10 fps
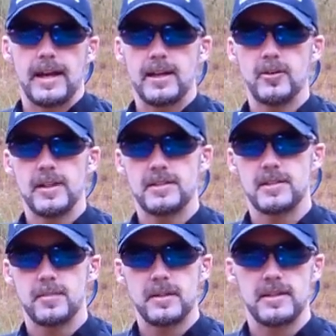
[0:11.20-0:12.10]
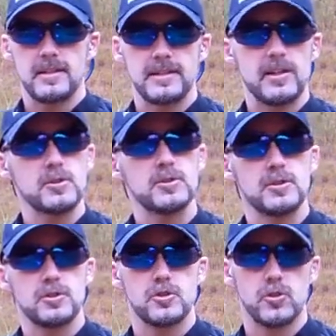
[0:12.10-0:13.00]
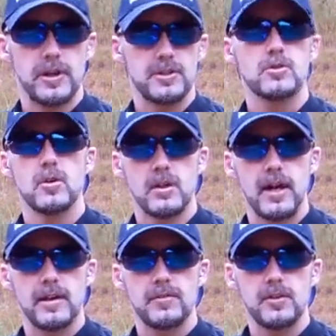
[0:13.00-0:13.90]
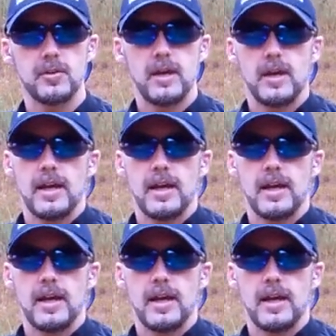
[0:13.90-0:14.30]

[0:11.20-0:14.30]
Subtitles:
I know that's something that sounds strange to a lot of you,